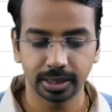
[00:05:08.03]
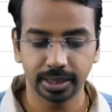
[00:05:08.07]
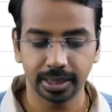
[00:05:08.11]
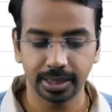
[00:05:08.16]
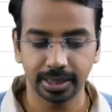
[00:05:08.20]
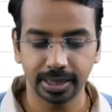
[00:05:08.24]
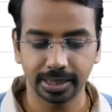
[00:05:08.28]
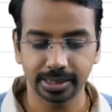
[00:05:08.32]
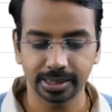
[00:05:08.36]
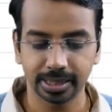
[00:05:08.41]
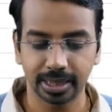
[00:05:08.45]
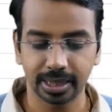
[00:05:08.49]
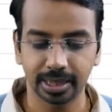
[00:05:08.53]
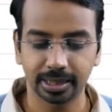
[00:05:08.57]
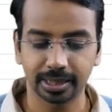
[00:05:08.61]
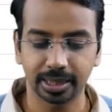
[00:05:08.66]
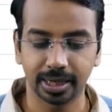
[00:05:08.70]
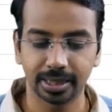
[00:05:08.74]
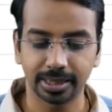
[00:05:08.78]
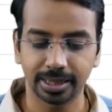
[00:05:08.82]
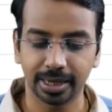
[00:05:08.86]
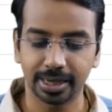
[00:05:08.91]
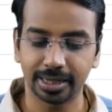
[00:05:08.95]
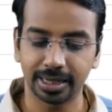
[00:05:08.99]
Right, I'll select
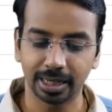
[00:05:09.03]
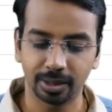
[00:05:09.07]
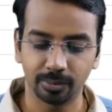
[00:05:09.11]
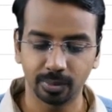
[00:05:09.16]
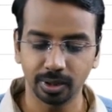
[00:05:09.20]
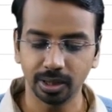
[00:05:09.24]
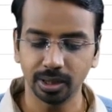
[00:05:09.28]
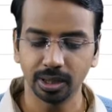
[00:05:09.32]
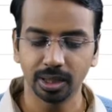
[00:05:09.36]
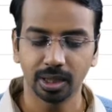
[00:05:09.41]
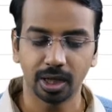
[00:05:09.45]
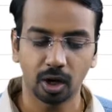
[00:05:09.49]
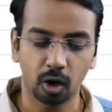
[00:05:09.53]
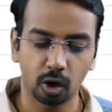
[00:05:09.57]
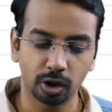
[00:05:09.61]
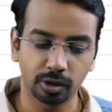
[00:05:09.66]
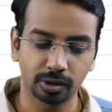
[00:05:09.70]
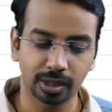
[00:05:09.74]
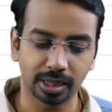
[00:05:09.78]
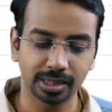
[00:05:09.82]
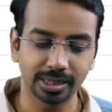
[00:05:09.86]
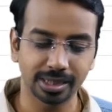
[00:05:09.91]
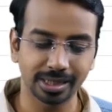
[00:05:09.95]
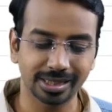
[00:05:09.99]
the entire table, or
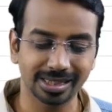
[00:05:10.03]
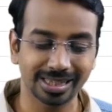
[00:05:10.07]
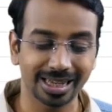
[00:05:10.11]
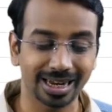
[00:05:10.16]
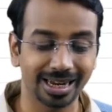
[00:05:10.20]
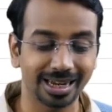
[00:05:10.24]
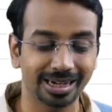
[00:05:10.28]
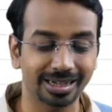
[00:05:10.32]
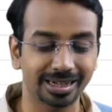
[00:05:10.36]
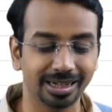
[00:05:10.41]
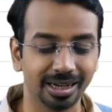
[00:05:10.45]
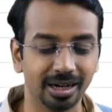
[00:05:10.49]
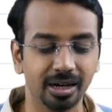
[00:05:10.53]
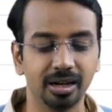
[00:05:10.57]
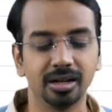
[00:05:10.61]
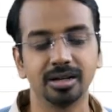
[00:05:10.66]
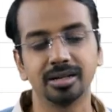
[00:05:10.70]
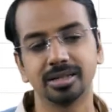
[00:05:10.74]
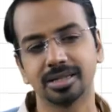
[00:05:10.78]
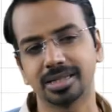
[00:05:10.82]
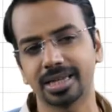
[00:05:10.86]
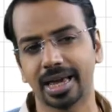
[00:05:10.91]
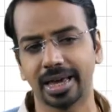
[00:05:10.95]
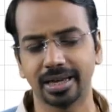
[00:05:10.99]
you can just select till
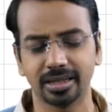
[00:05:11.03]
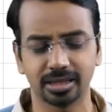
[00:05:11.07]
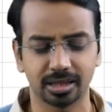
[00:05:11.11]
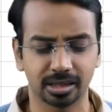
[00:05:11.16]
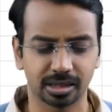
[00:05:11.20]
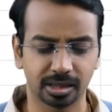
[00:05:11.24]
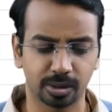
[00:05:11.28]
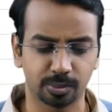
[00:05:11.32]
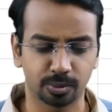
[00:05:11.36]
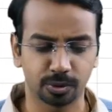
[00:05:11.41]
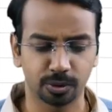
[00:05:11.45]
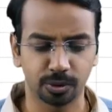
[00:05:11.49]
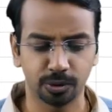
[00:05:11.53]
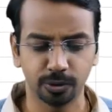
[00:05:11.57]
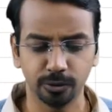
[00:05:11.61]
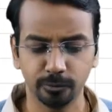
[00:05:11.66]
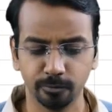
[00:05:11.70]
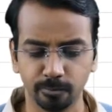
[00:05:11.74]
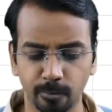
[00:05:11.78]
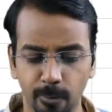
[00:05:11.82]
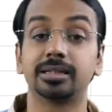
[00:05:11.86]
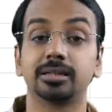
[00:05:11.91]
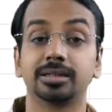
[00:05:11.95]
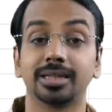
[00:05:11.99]
science, it's up to you.